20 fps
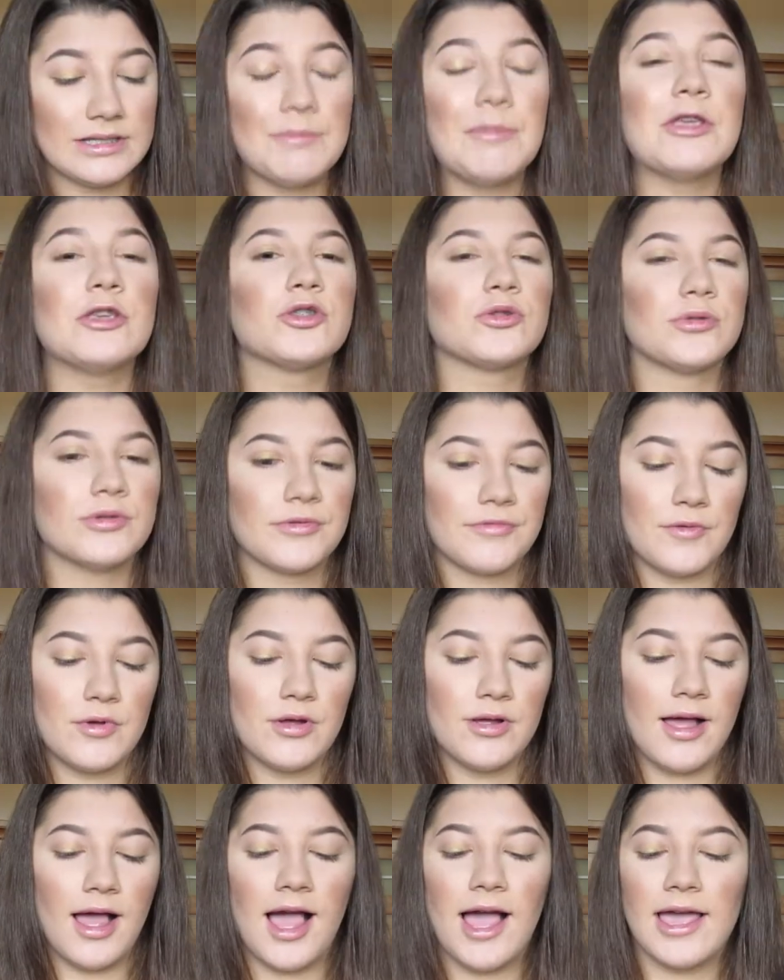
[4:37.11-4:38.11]
to be truthful,
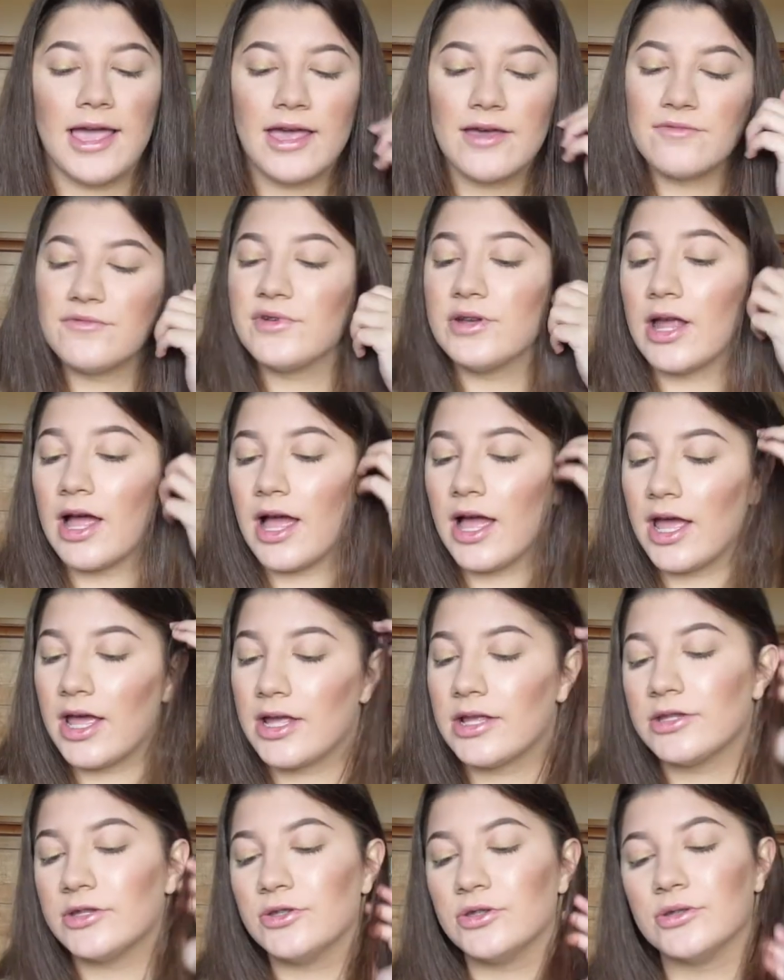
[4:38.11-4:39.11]
I have
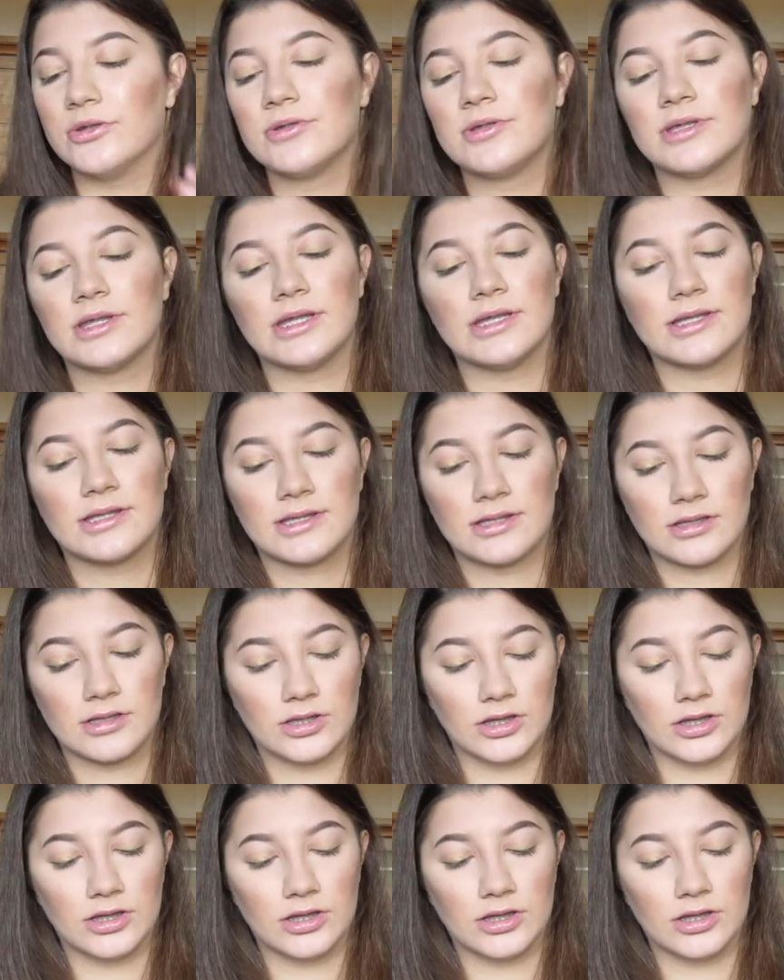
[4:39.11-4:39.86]
not used this